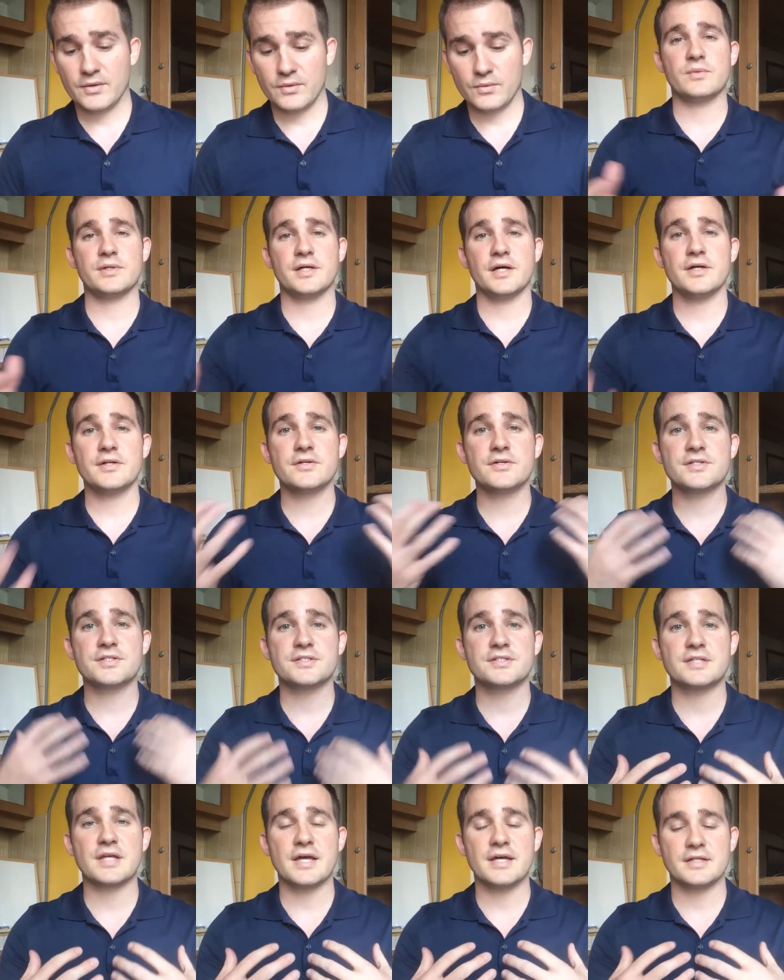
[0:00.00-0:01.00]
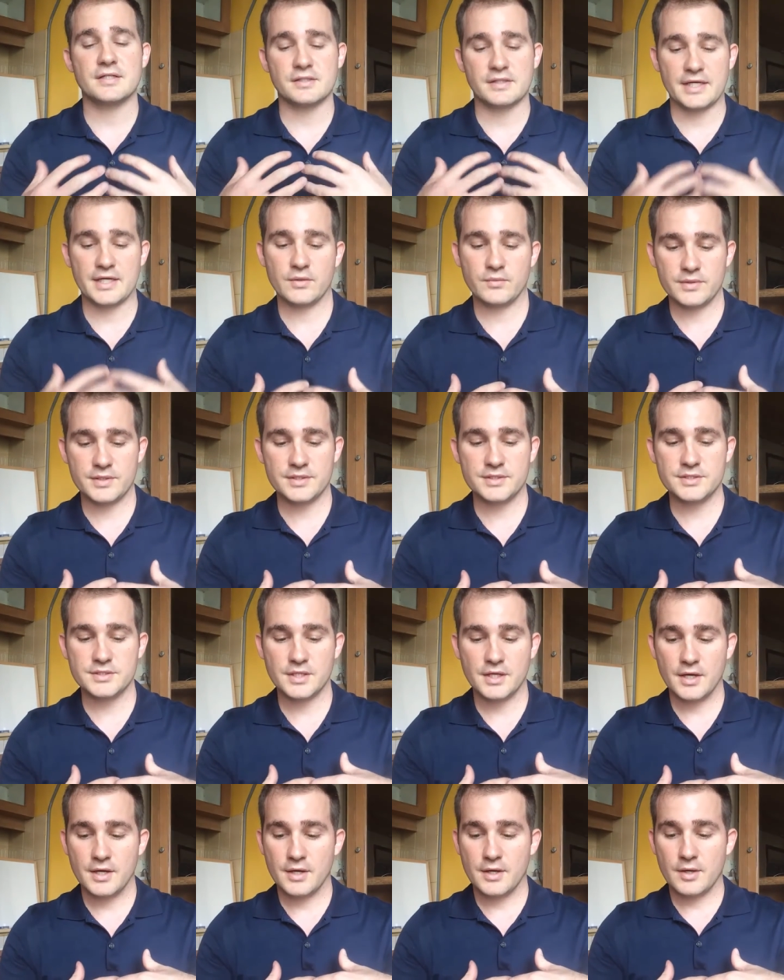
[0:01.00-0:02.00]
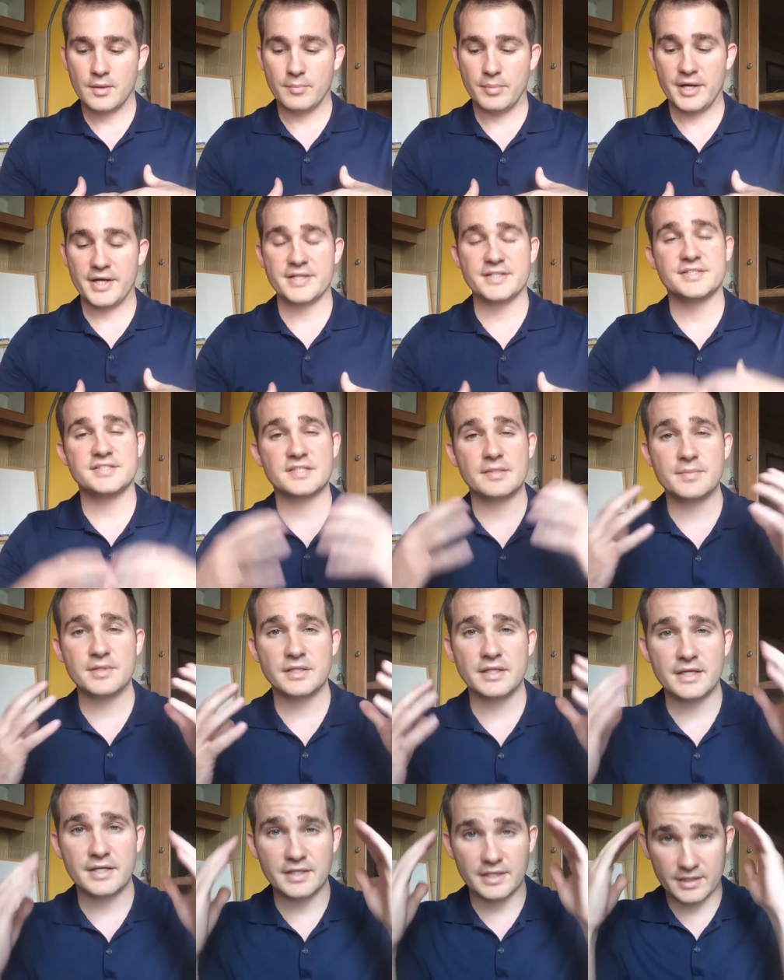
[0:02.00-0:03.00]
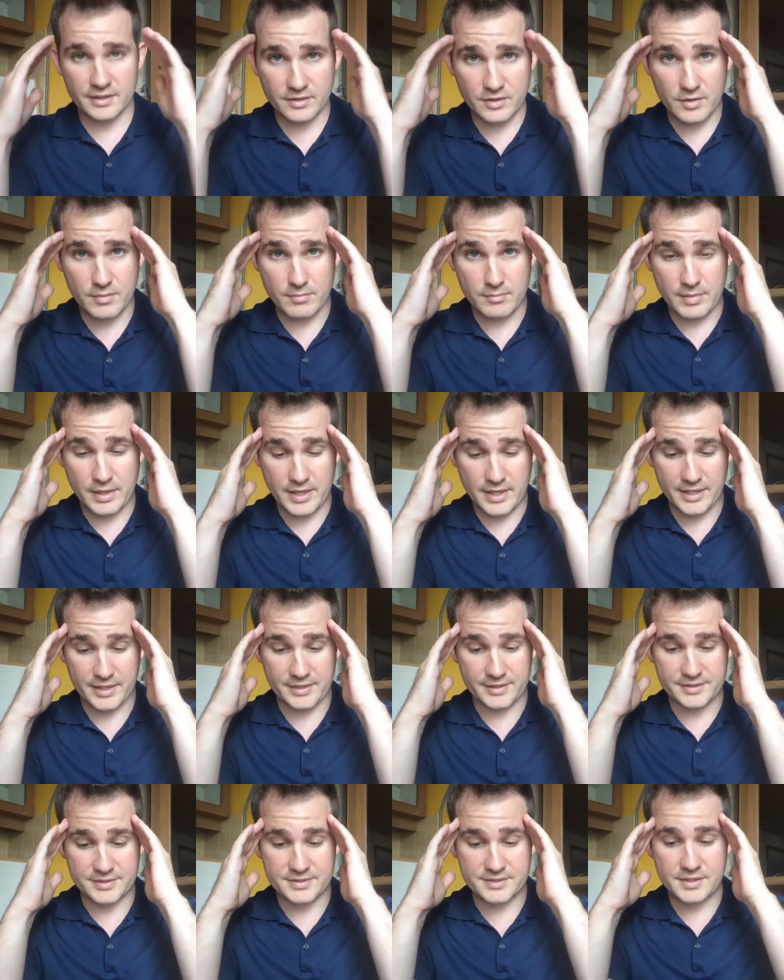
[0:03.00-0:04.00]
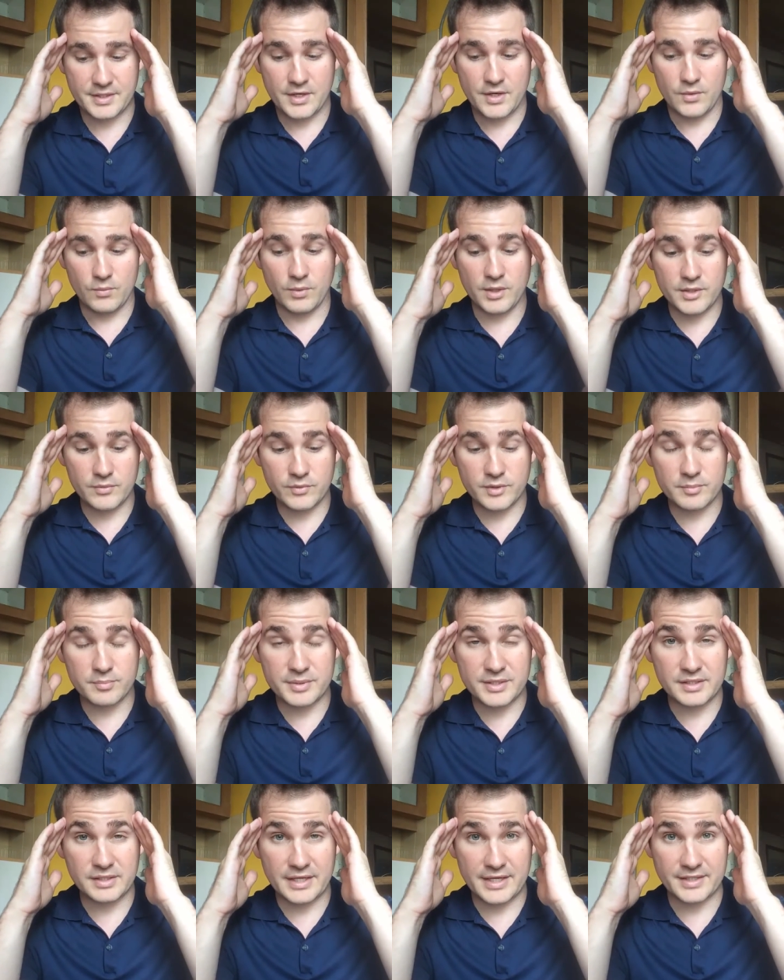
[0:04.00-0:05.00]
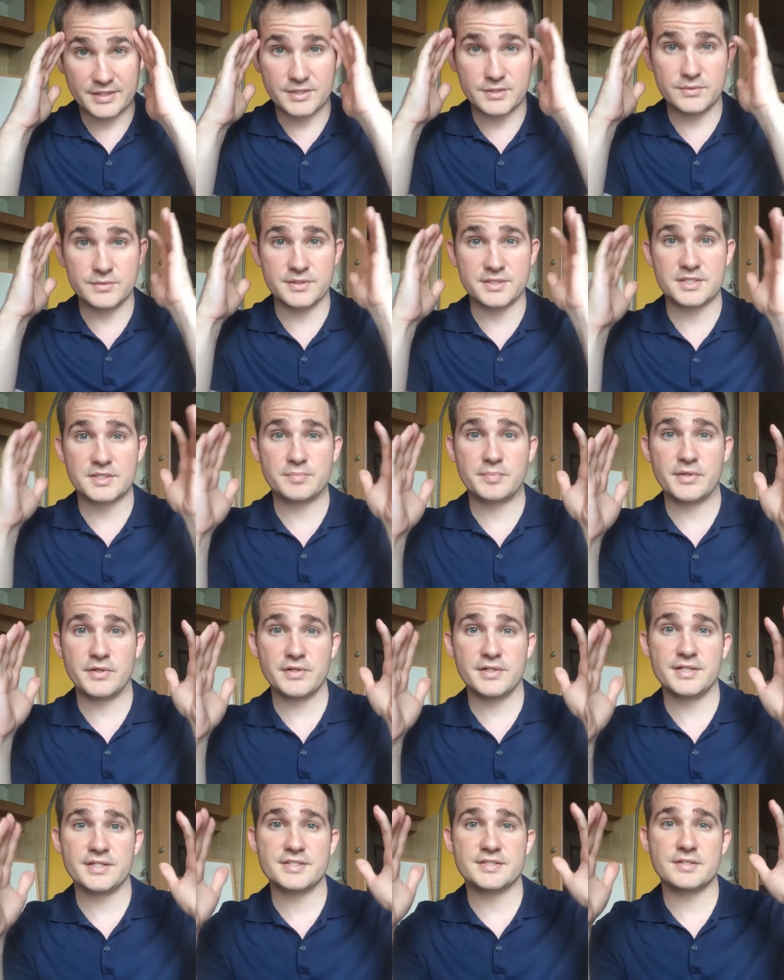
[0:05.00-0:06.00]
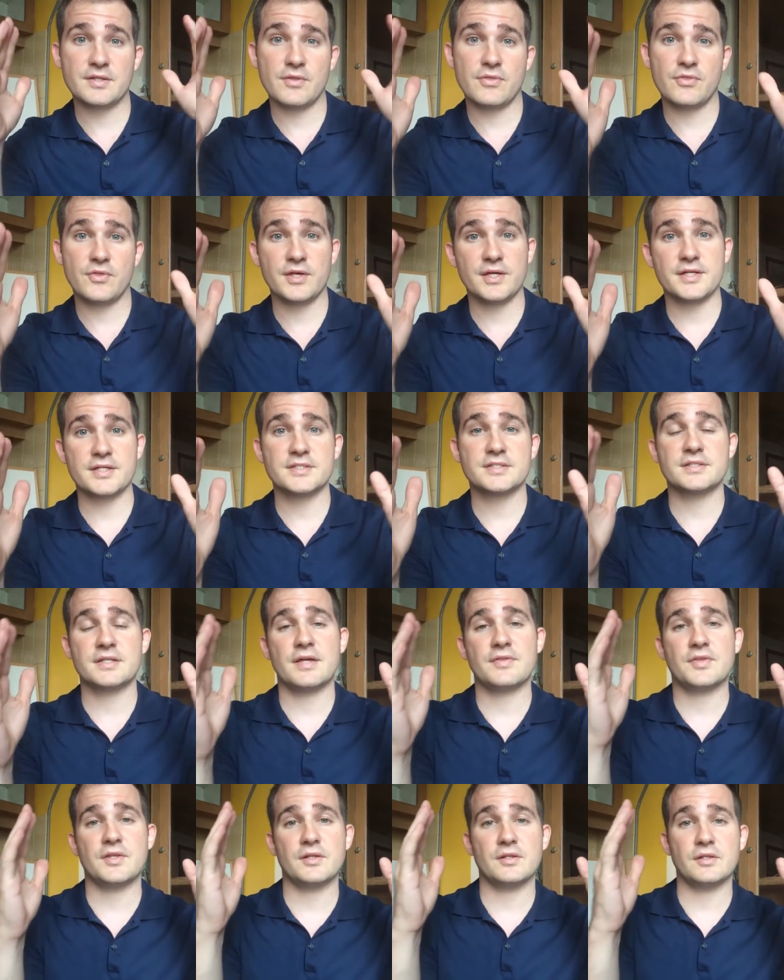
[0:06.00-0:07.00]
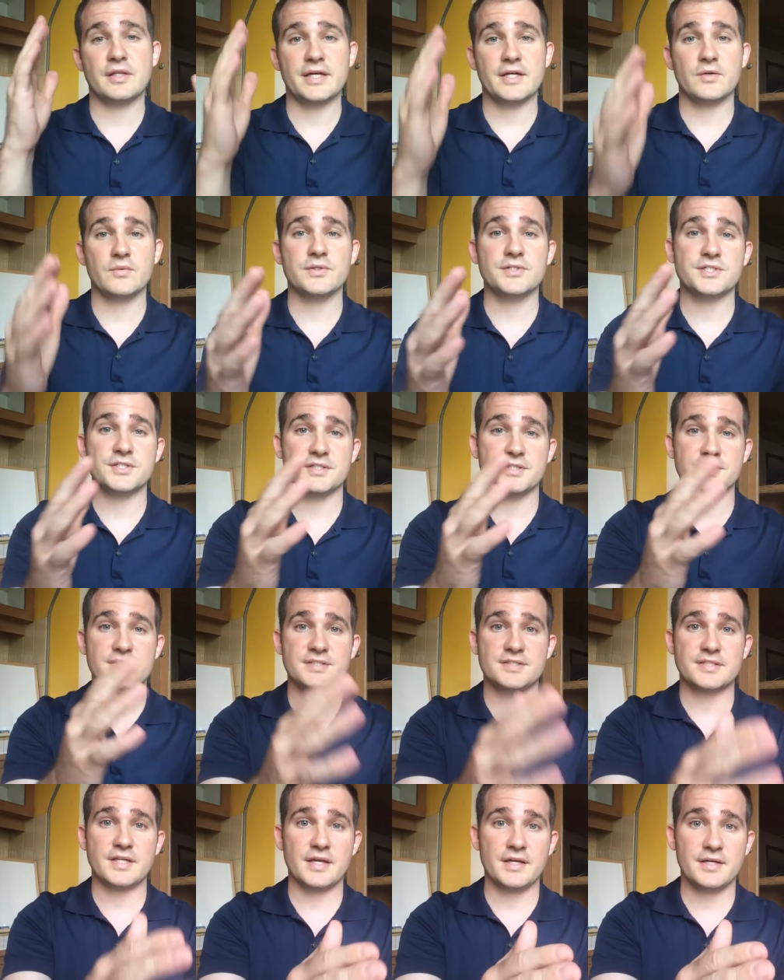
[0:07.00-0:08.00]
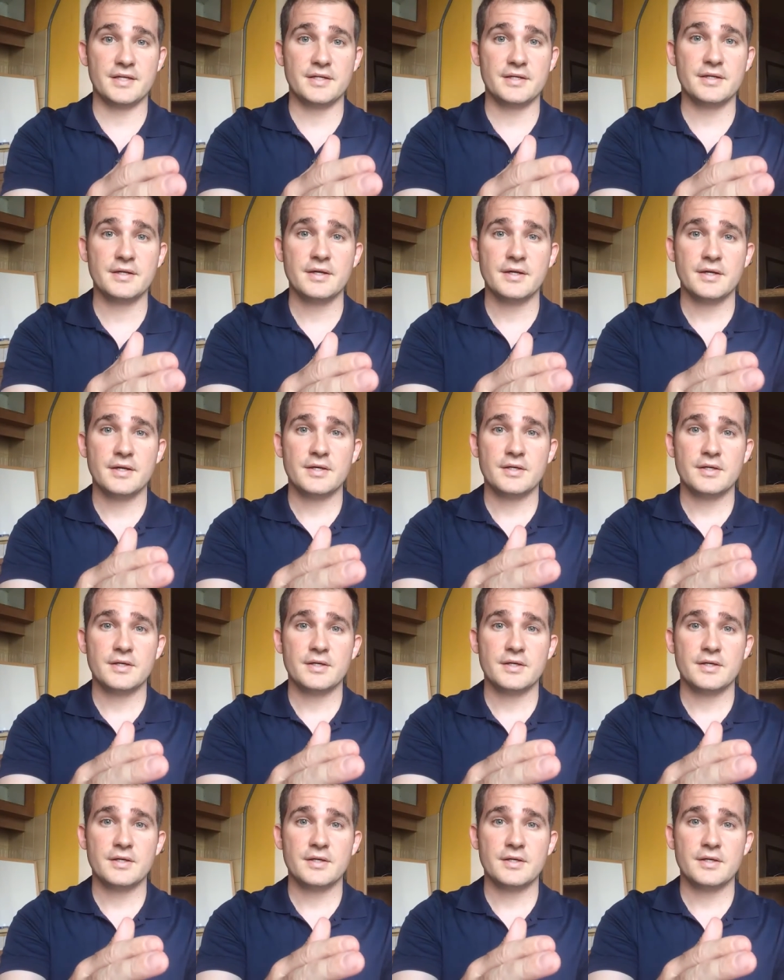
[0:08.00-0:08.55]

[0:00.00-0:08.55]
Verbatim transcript: we understand language by simulating in our minds what it would be like to experience the things that the language is saying